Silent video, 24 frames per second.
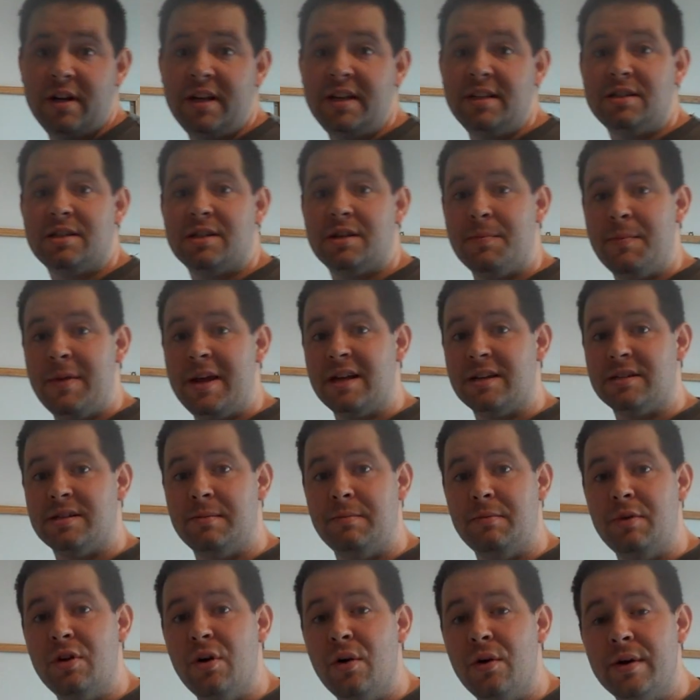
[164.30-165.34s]
needs to make
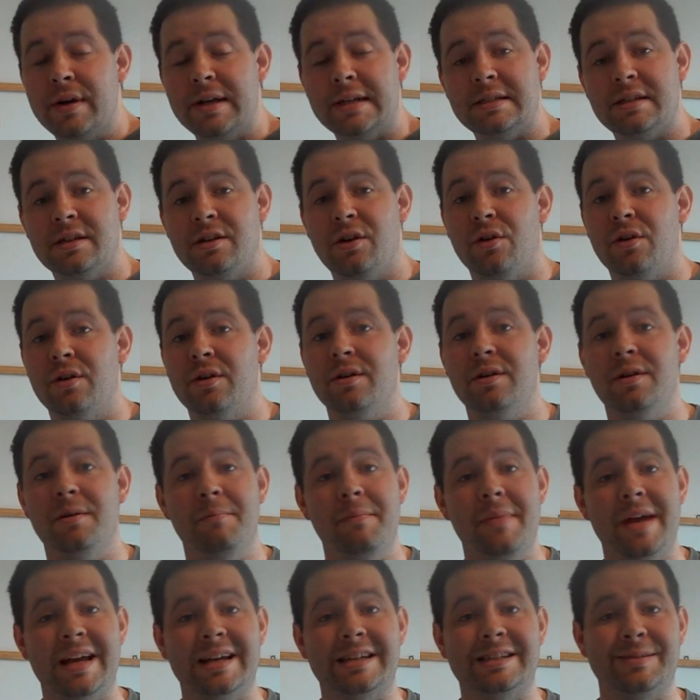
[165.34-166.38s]
some noise in order to
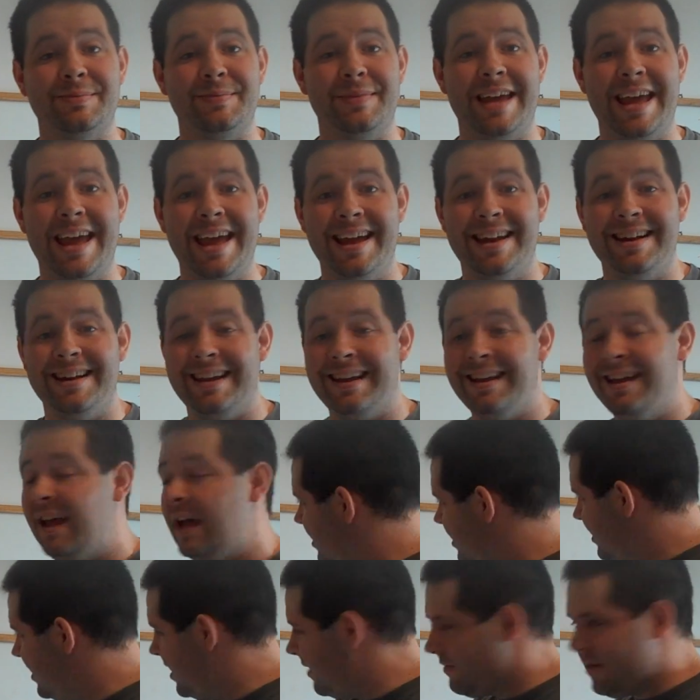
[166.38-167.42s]
make some candy.
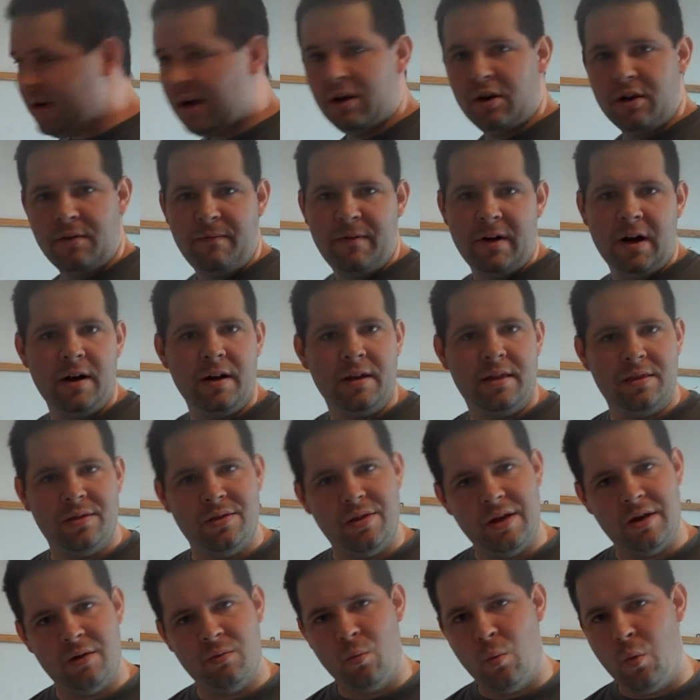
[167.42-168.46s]
They've got a very
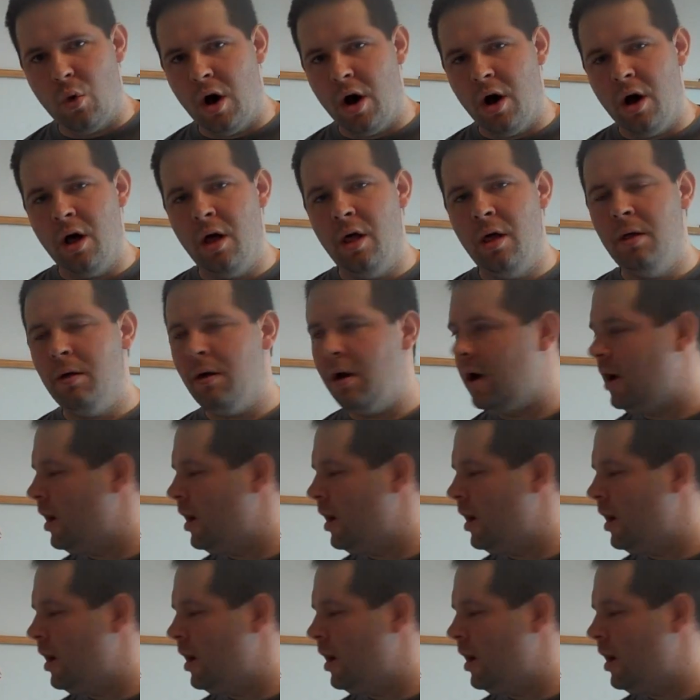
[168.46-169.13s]
thin wall